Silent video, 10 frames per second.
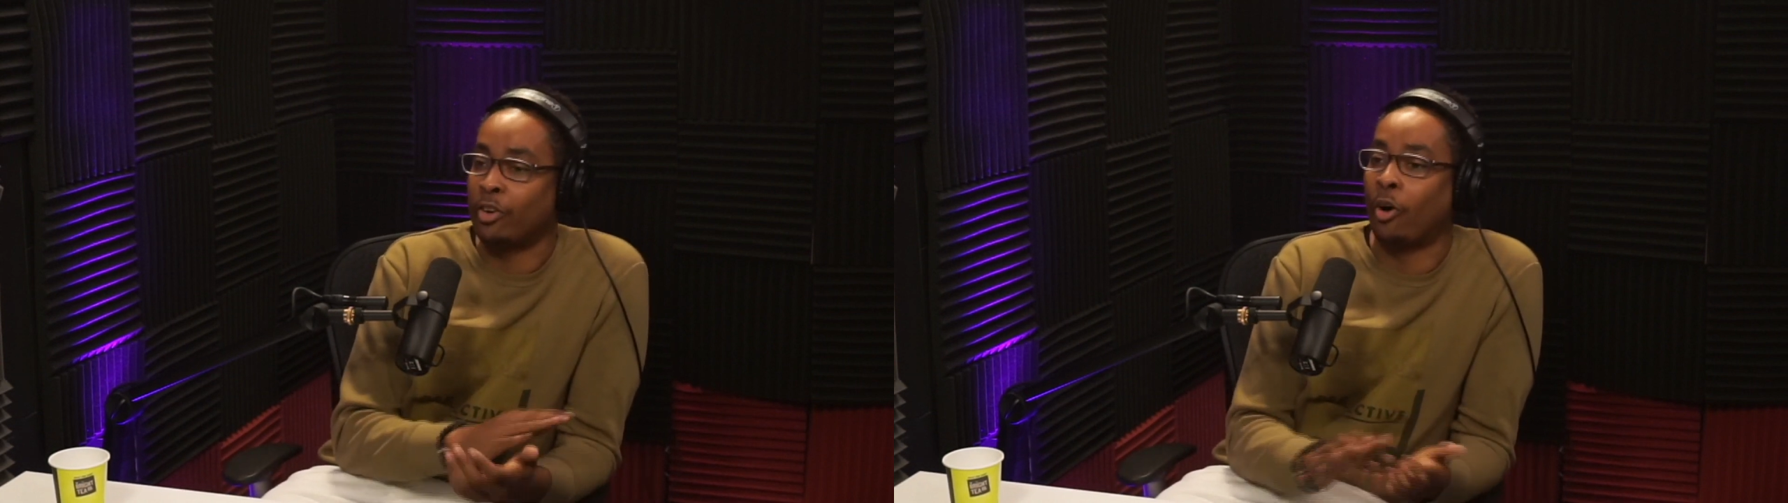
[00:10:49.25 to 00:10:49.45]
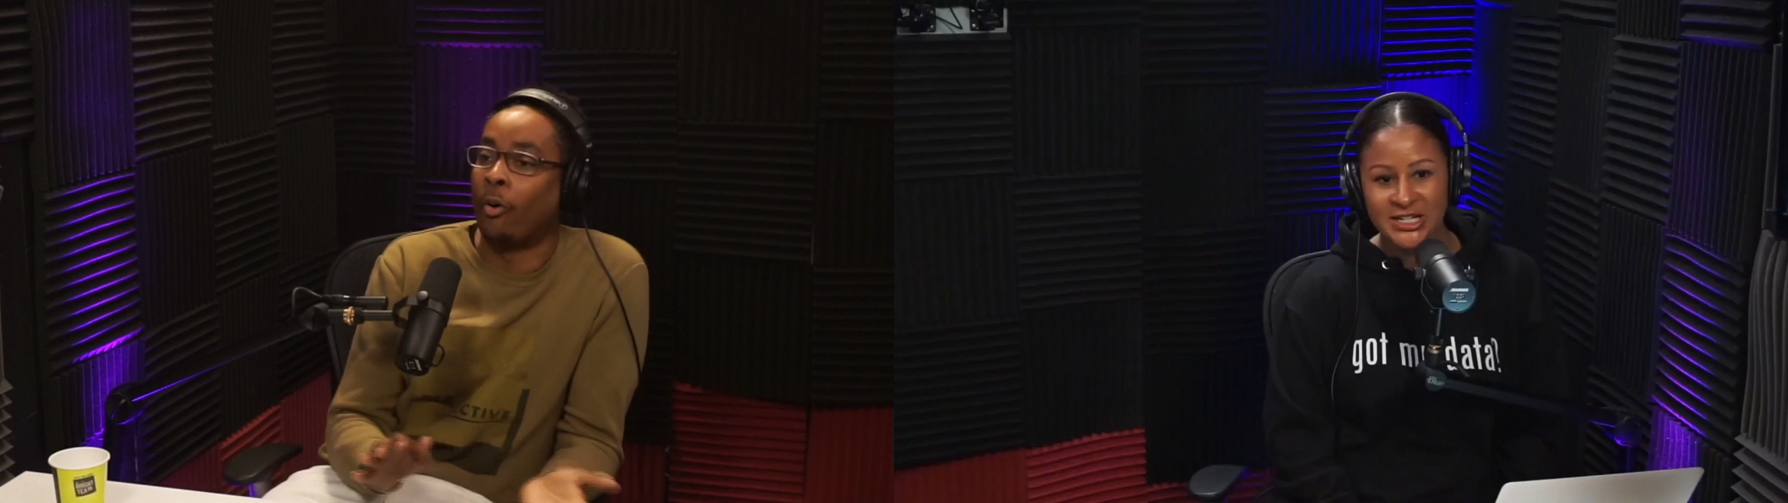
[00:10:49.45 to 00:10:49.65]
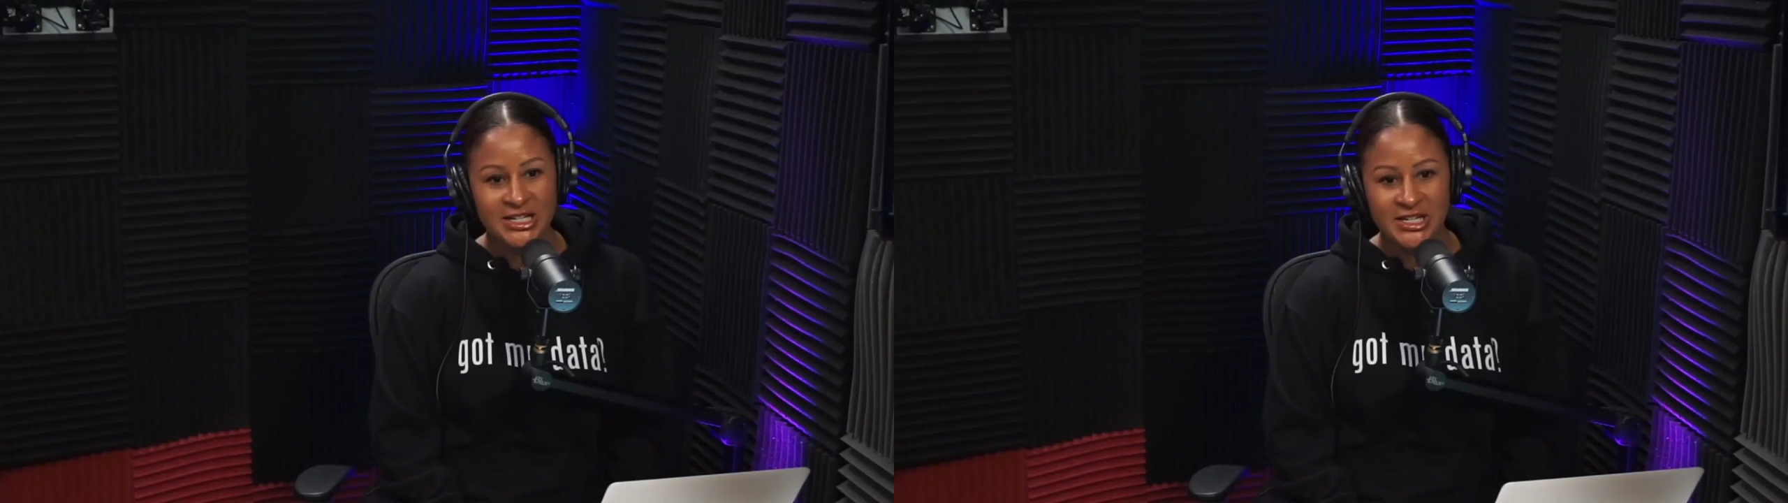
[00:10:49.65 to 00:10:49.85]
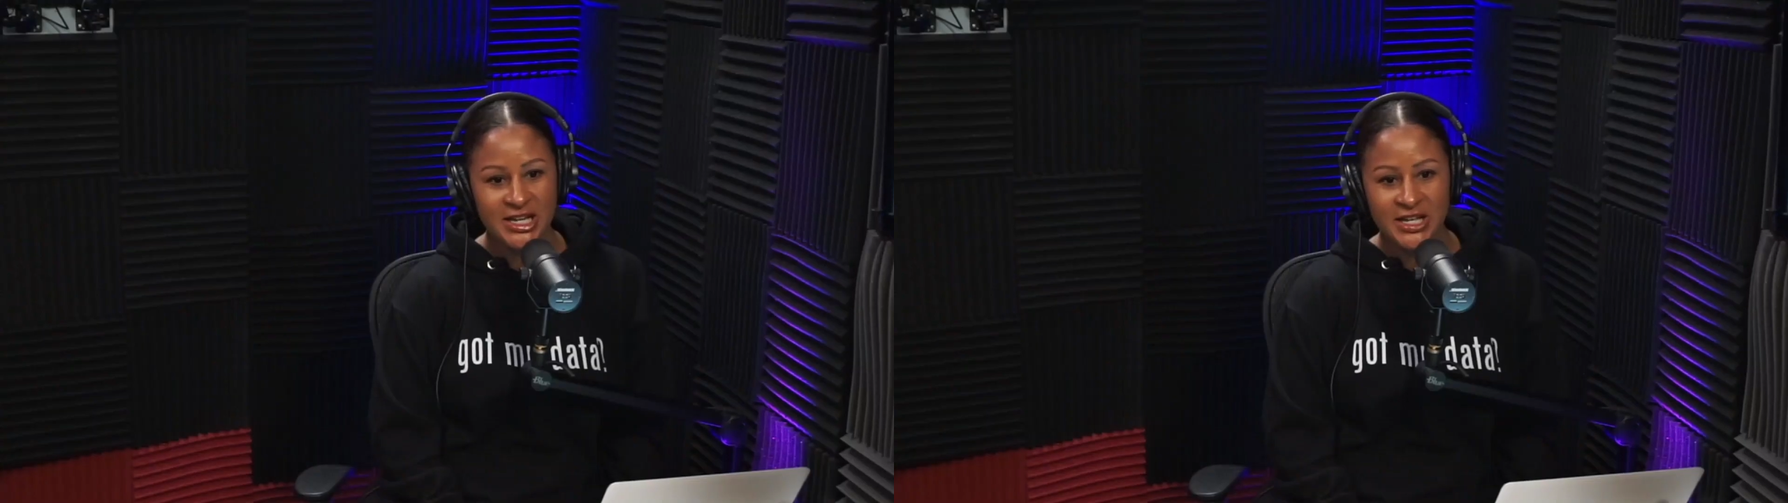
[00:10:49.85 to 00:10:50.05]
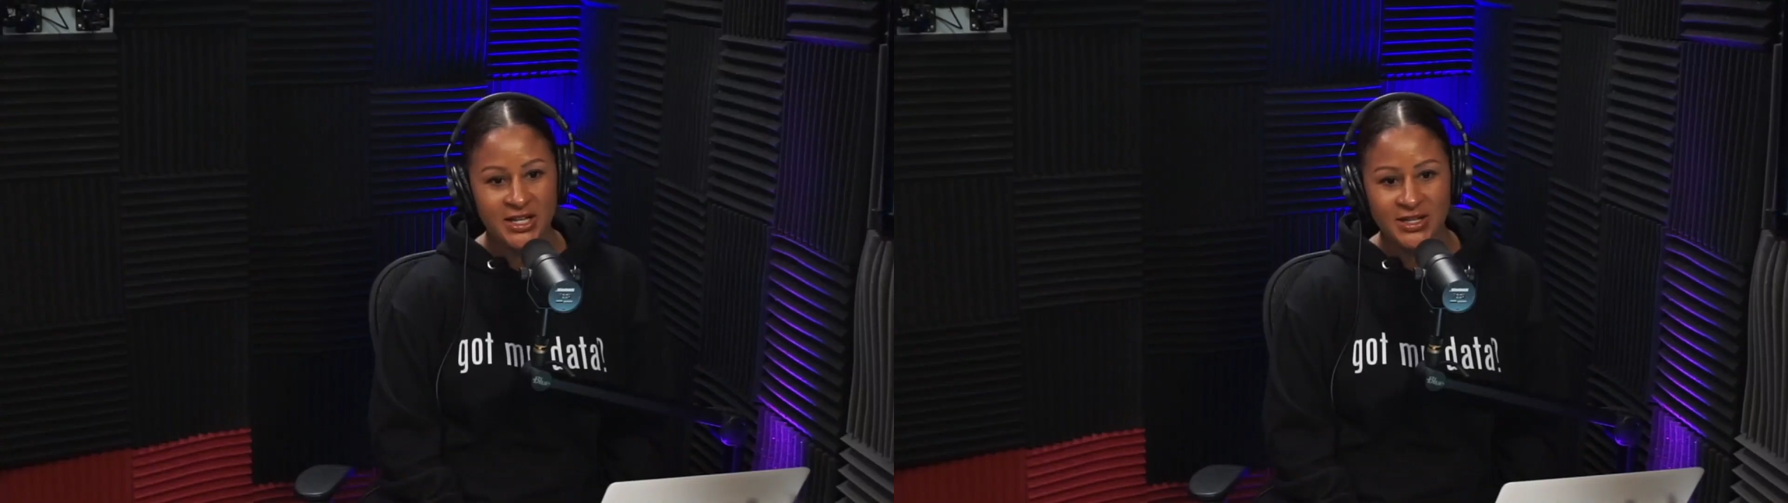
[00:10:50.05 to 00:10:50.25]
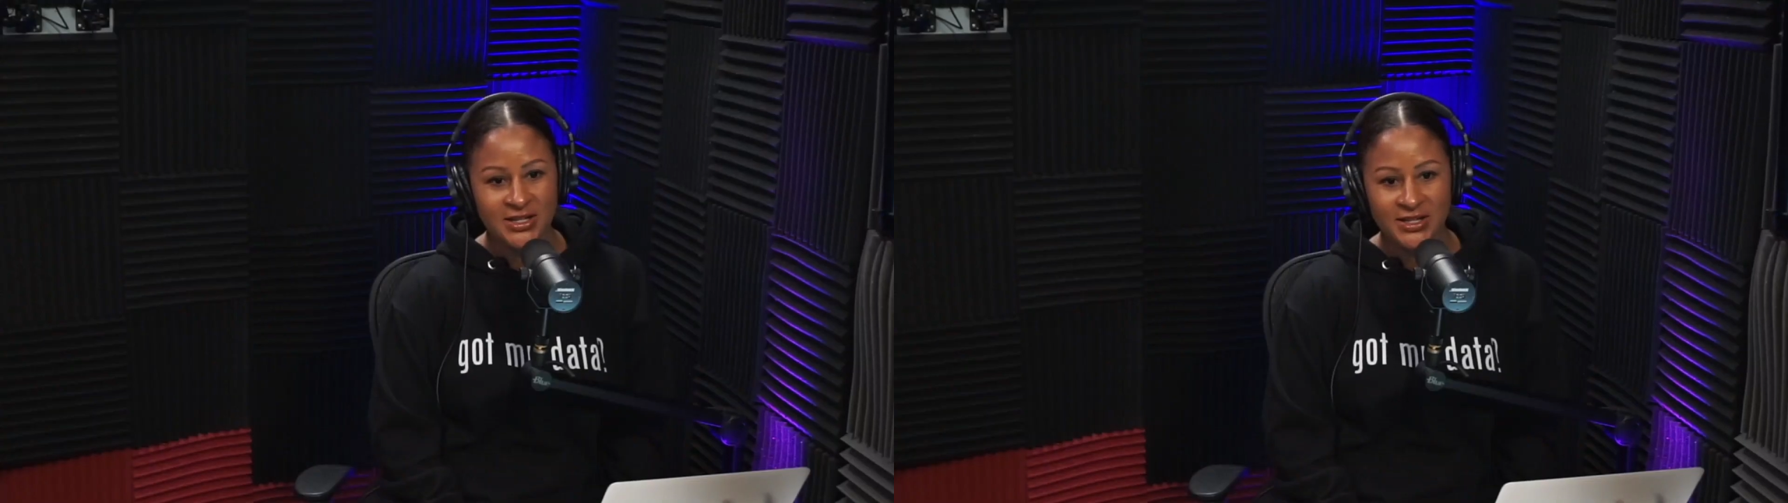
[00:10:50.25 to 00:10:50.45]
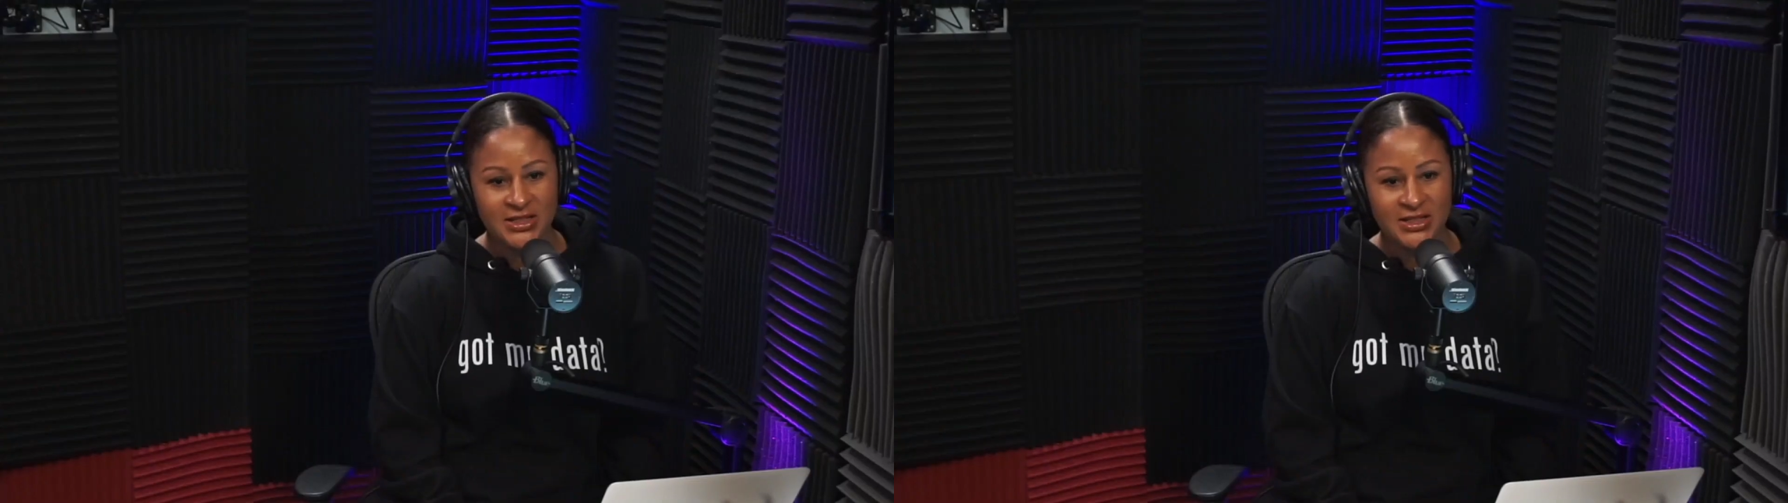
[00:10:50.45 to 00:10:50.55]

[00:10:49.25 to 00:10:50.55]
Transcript: no idea what they're talking about.